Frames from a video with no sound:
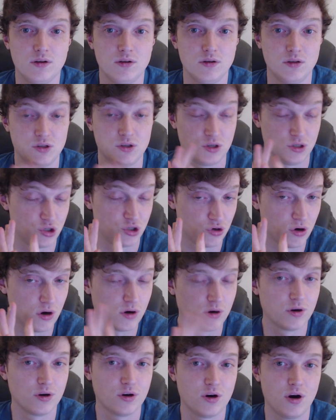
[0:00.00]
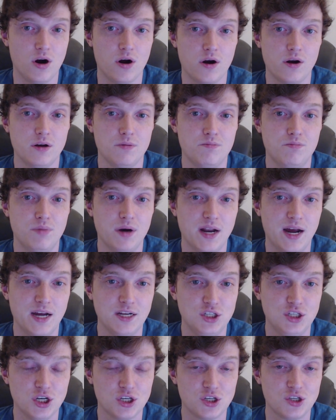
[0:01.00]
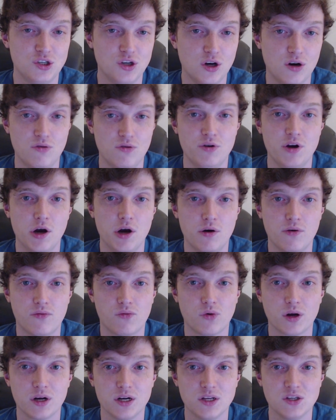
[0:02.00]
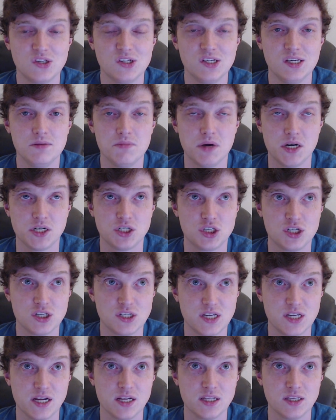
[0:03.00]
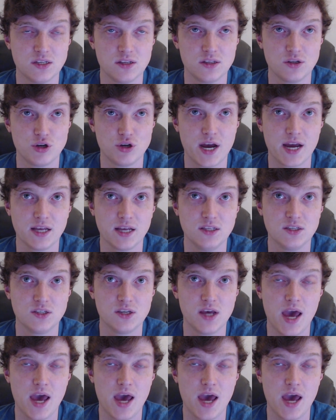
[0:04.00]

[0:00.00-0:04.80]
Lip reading: It's a stronger card, but I just don't know if we're going to see much Descendants of the Dragons